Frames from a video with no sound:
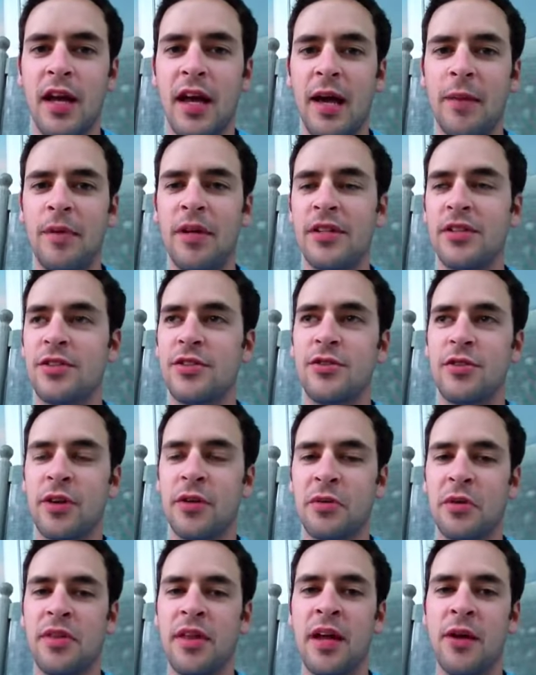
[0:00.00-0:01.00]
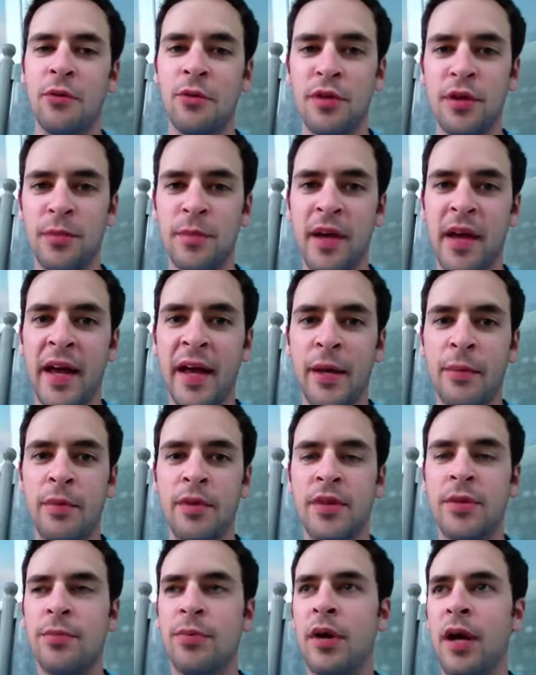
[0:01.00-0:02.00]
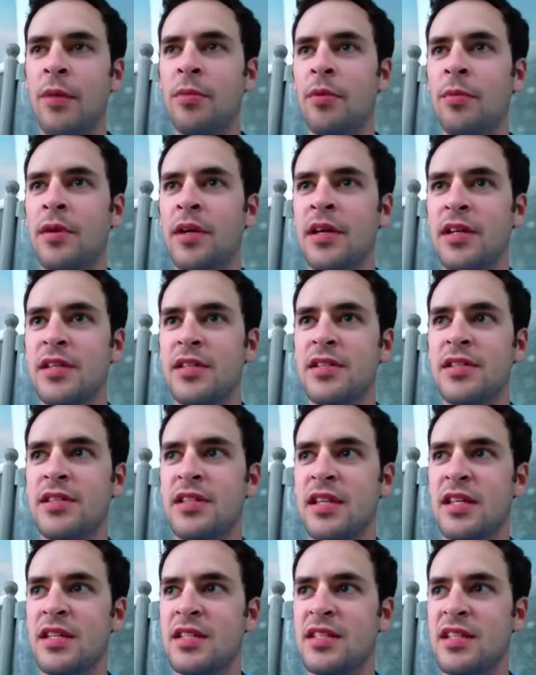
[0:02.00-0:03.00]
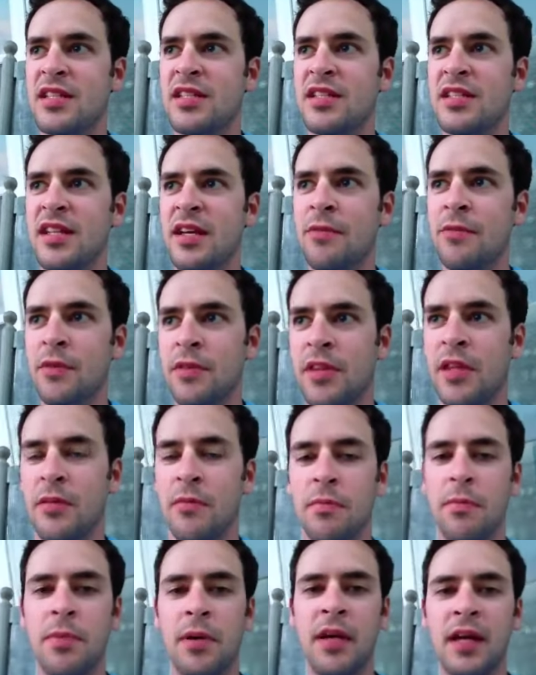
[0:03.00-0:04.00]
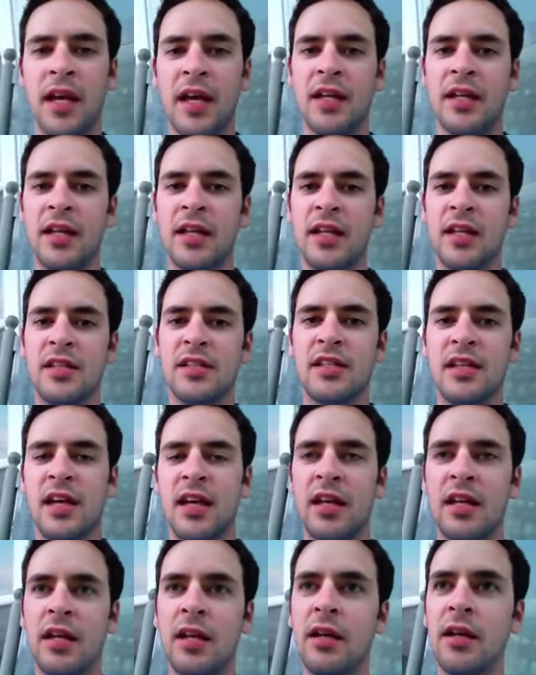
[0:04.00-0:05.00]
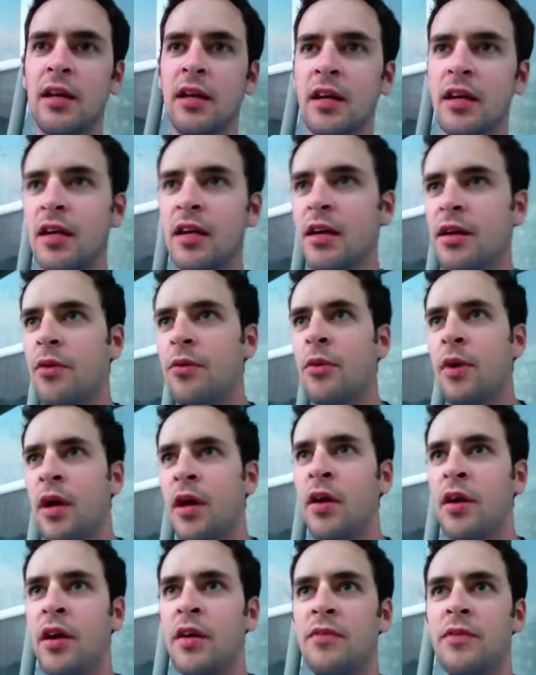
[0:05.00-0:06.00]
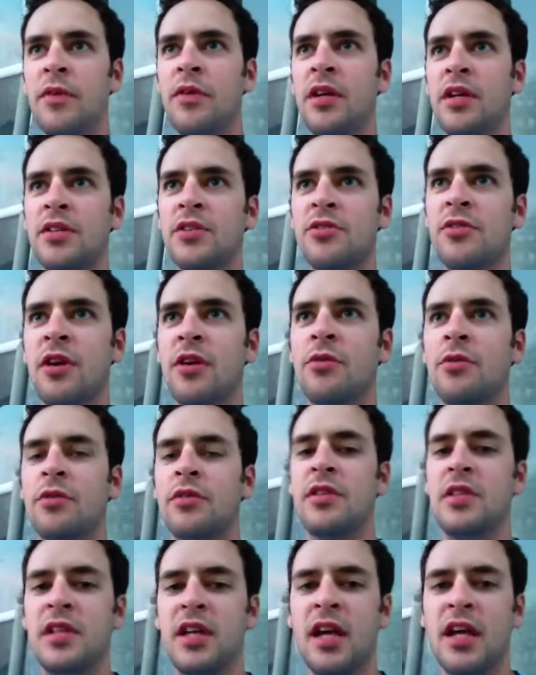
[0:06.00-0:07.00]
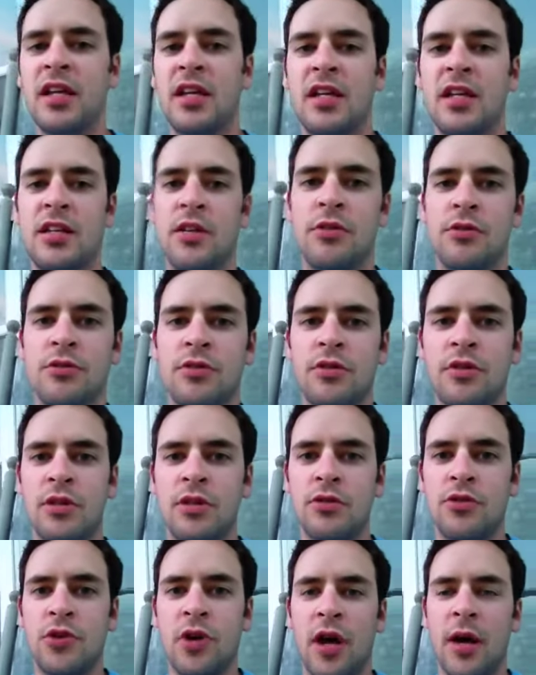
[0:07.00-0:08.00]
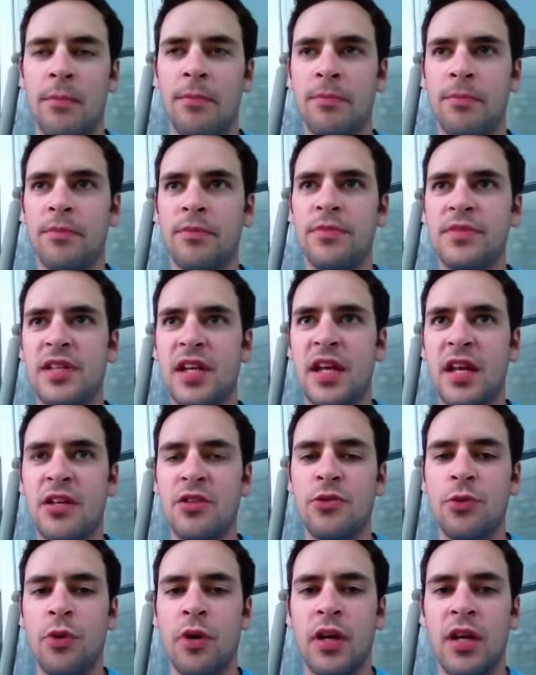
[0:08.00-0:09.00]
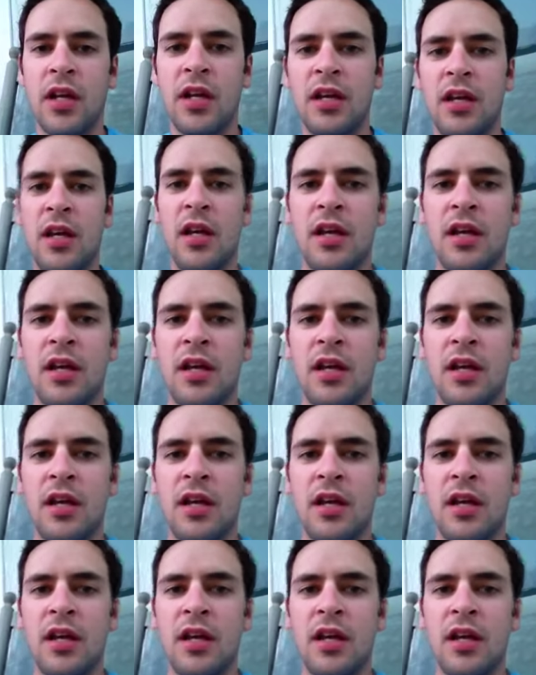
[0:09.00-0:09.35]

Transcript: I'm getting struck with that really bad, but the problem is it's different than PAD and TAD, where if you get struck with TAD, you drop 10, 20,